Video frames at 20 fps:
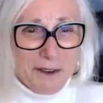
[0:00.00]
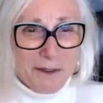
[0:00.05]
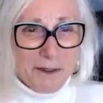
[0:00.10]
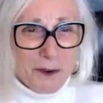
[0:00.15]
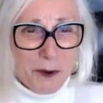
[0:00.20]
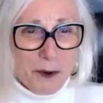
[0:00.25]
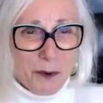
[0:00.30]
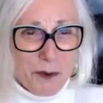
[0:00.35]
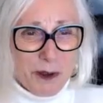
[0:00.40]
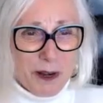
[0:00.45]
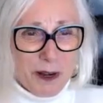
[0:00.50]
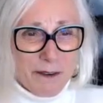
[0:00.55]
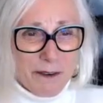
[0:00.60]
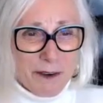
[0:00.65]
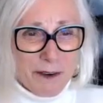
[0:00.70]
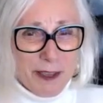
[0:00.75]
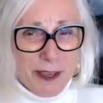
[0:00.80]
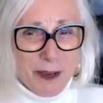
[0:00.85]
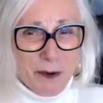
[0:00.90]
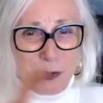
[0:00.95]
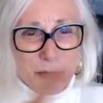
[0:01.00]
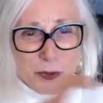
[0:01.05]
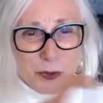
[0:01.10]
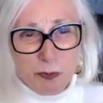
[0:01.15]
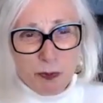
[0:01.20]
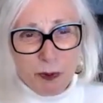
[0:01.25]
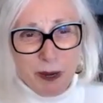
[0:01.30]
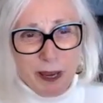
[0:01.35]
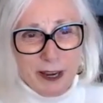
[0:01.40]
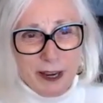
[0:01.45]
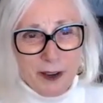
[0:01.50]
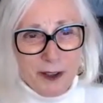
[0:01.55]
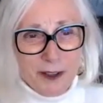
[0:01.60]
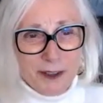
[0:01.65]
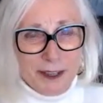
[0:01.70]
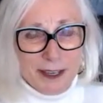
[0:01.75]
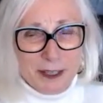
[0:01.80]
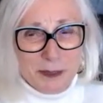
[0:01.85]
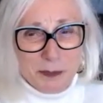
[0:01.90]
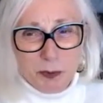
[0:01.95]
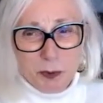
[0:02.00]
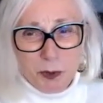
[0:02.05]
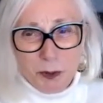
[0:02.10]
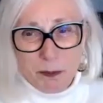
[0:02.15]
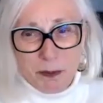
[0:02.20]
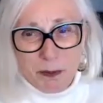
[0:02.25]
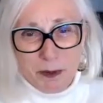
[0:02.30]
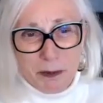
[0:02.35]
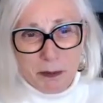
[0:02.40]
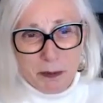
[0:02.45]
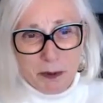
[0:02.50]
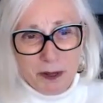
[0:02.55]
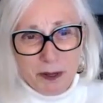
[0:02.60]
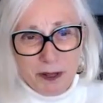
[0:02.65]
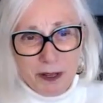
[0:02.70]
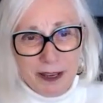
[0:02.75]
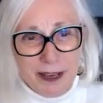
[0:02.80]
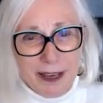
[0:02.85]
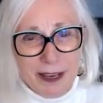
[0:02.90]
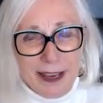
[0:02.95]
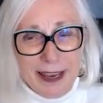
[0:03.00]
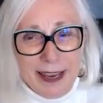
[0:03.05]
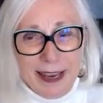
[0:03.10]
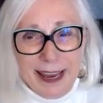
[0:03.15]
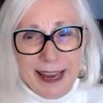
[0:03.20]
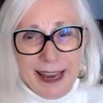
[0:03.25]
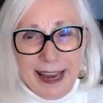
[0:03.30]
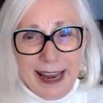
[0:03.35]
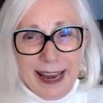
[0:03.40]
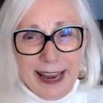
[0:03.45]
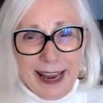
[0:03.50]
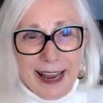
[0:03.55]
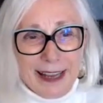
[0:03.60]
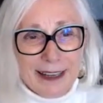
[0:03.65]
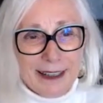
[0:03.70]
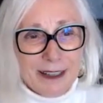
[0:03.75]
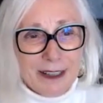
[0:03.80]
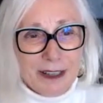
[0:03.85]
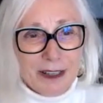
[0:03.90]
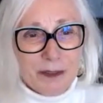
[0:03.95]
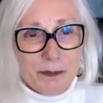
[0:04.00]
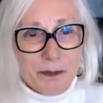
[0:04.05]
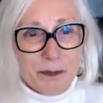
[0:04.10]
for whatever they were spraying on these poor people, and